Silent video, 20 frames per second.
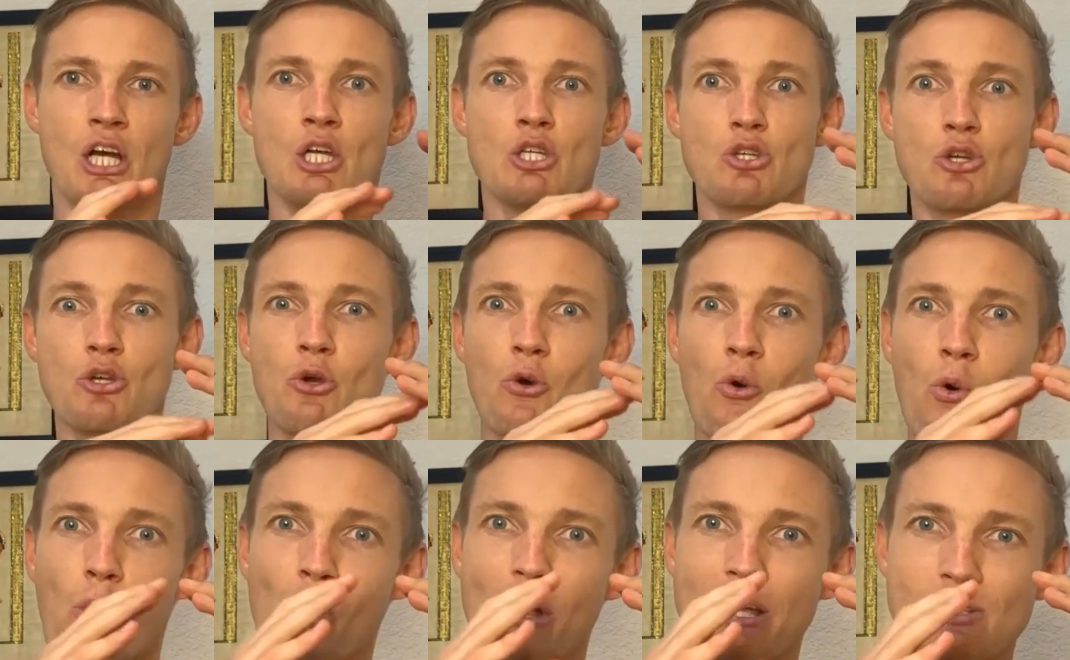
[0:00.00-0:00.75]
So you
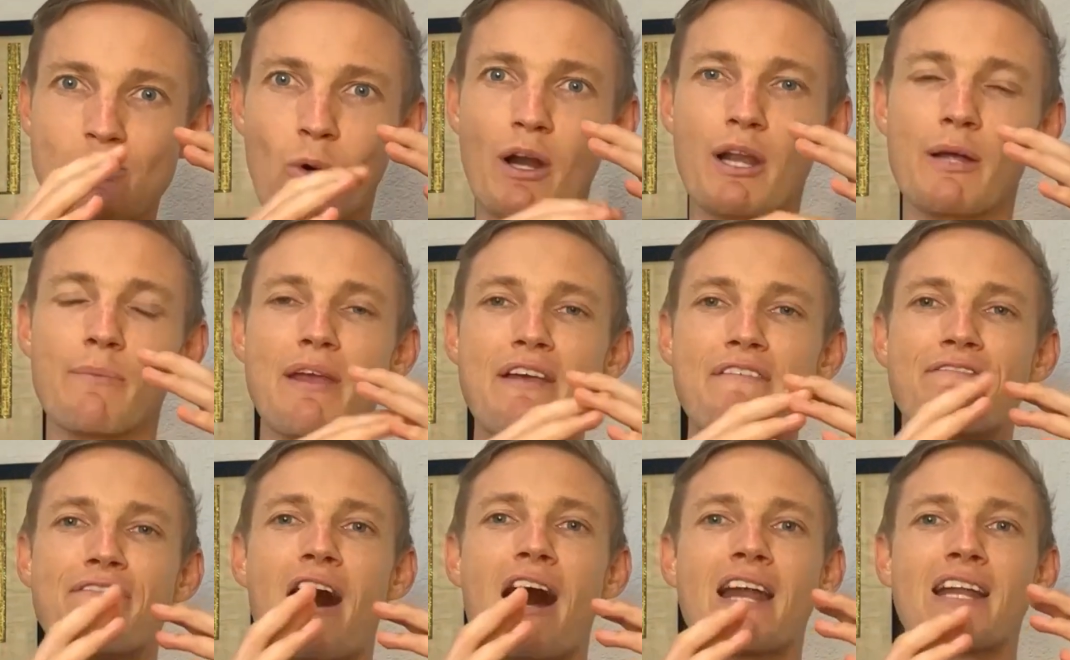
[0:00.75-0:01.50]
always want to be
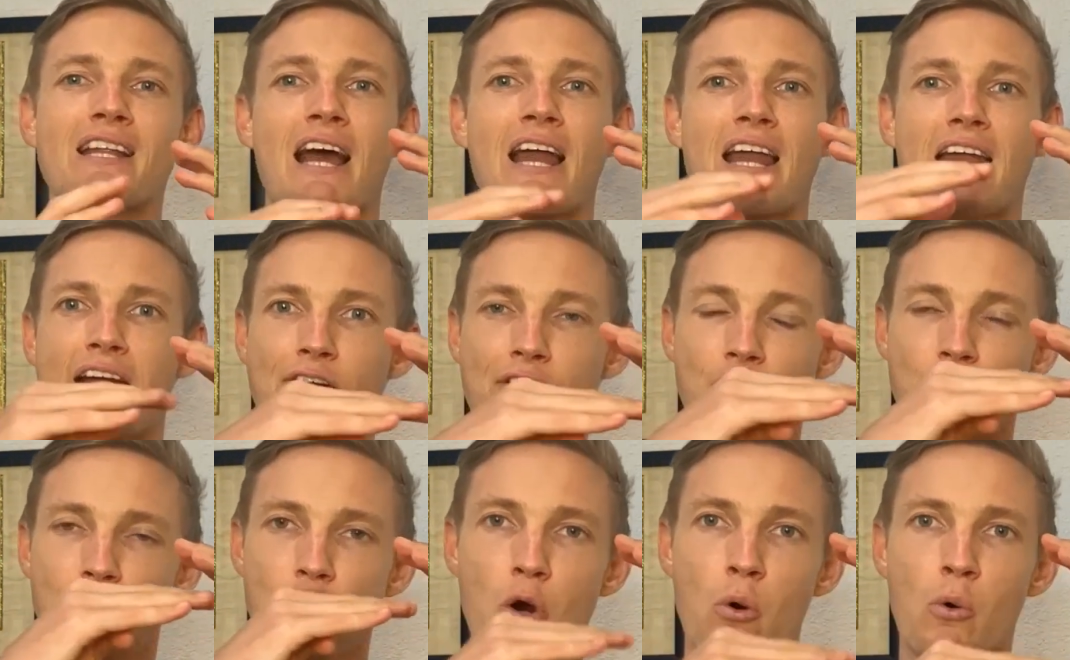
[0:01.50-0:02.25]
finding that error.
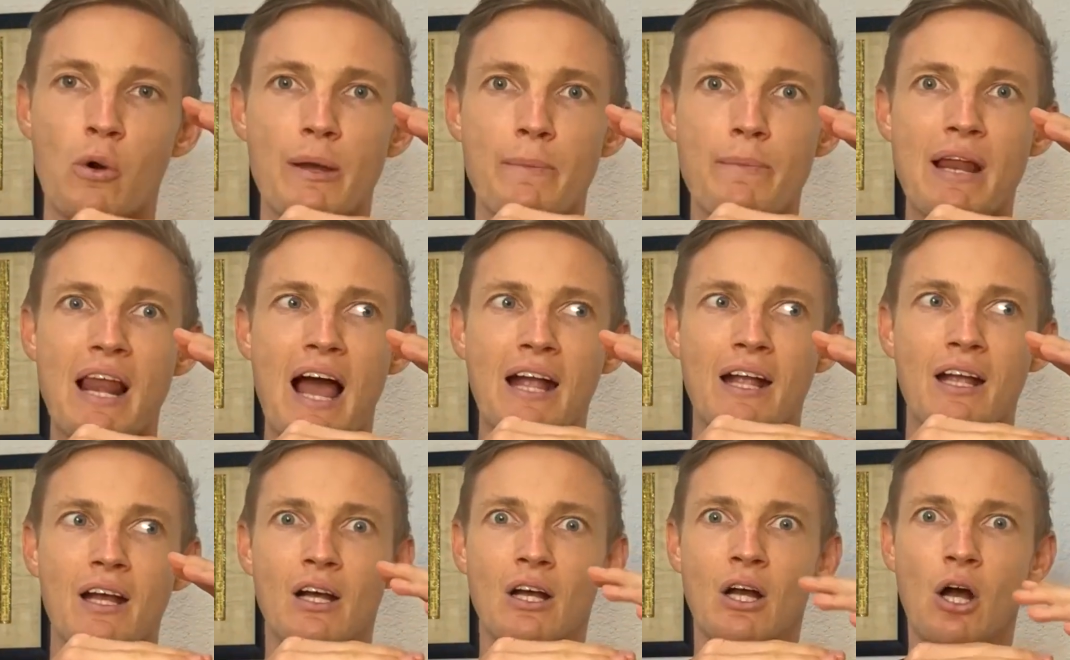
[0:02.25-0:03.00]
You don't want to be
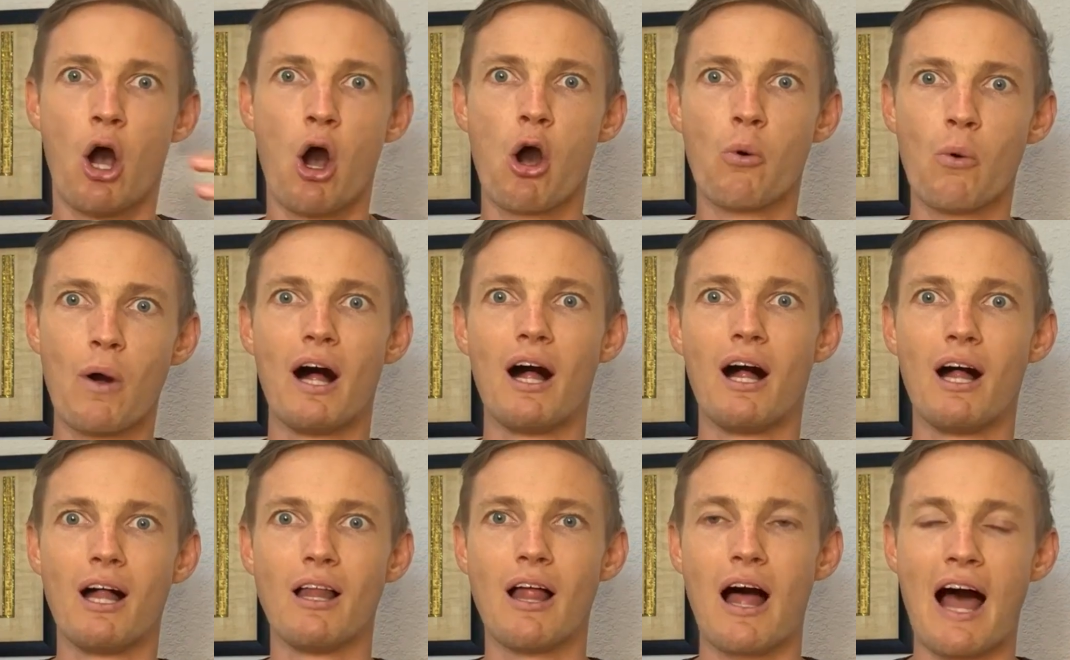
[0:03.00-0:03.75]
like, oh,
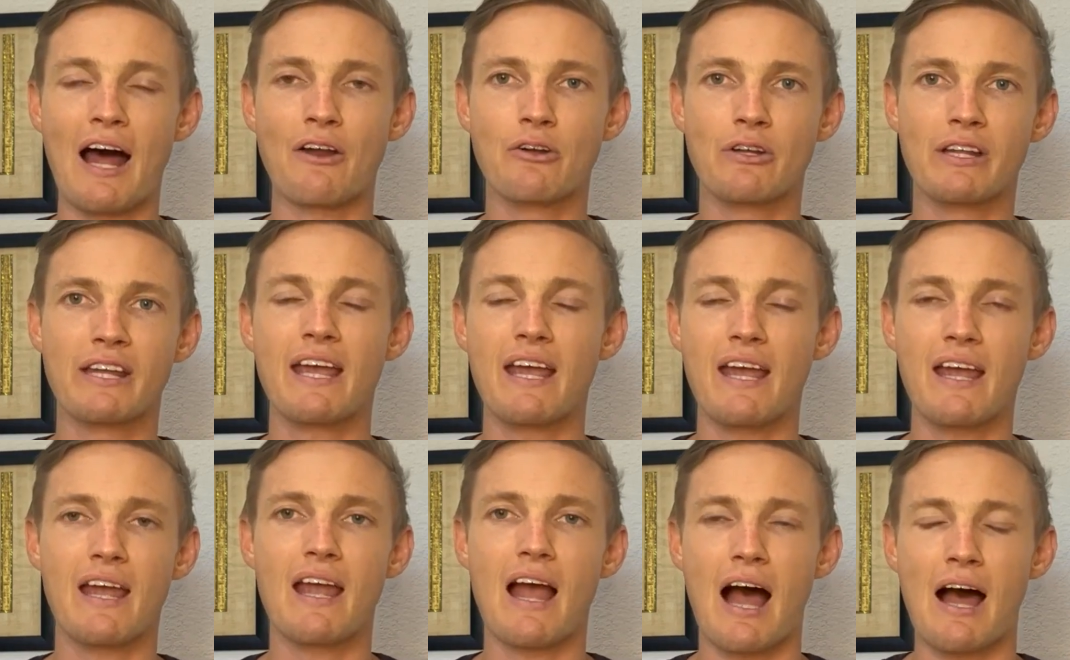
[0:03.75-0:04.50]
well, I don't care.